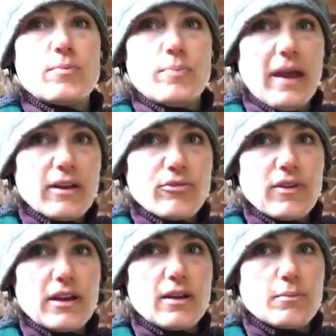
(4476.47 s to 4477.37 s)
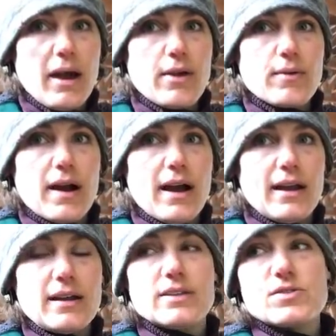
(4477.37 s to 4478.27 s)
benefit in my
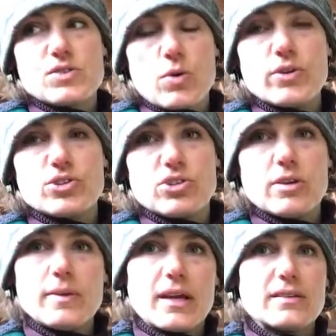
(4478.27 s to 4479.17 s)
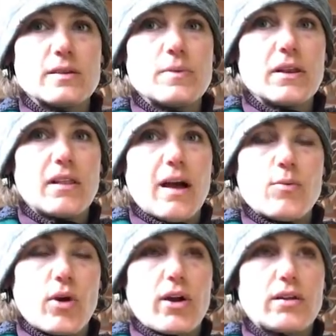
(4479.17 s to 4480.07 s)
ride, and so would she, because it'd be a
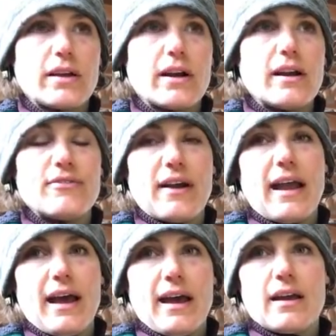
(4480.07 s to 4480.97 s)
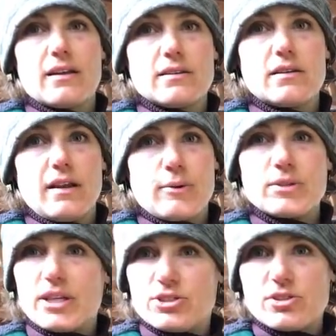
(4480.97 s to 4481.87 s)
lot more clear if I had a little
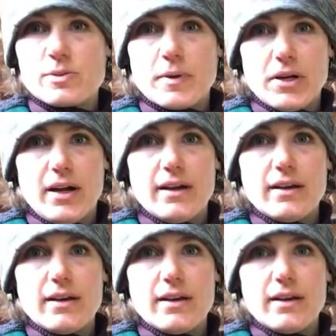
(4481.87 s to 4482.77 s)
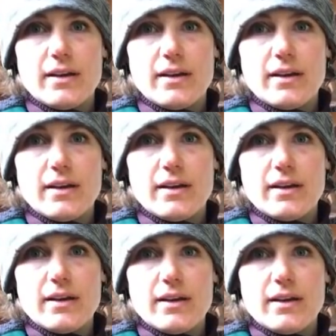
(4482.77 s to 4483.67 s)
equitation spur on,
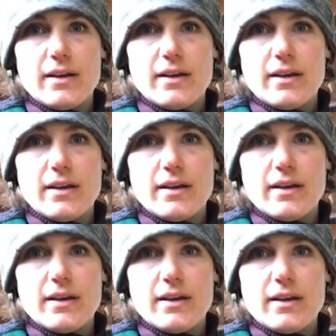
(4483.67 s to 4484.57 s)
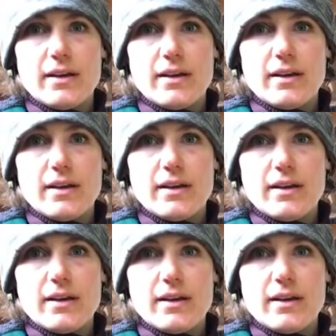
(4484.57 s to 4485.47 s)
because I could pinpoint, just like
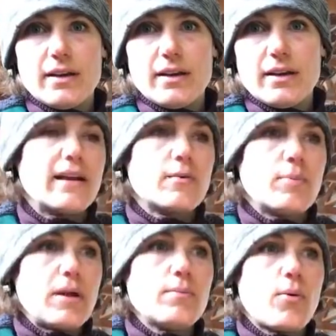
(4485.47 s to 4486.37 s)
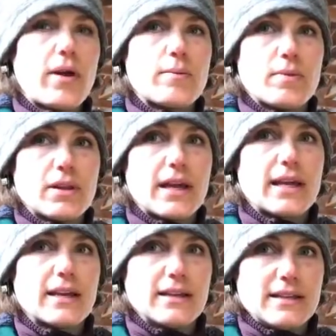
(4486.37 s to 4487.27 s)
using a bit, I could pinpoint and be
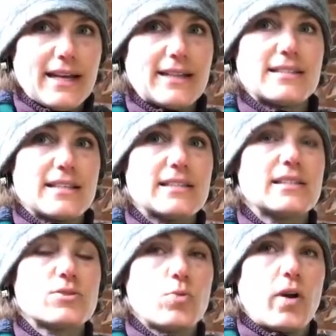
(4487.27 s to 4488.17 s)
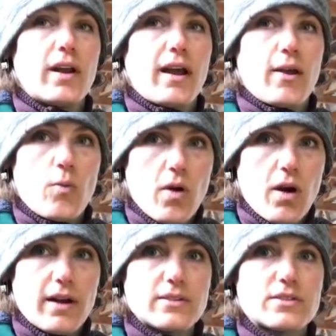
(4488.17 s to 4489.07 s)
like, yes, this is what I
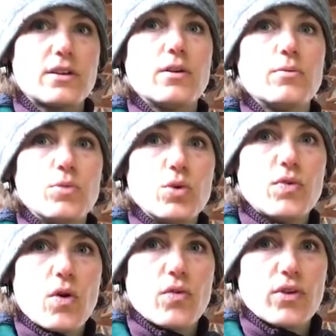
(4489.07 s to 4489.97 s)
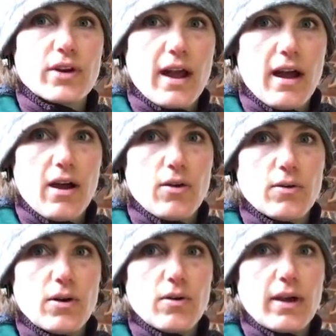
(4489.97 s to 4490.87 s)
want, move over now,
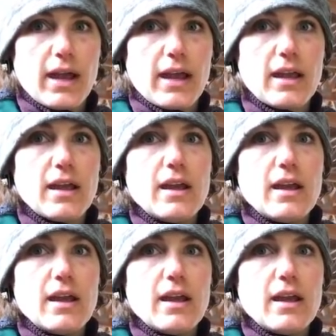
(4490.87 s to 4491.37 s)
okay?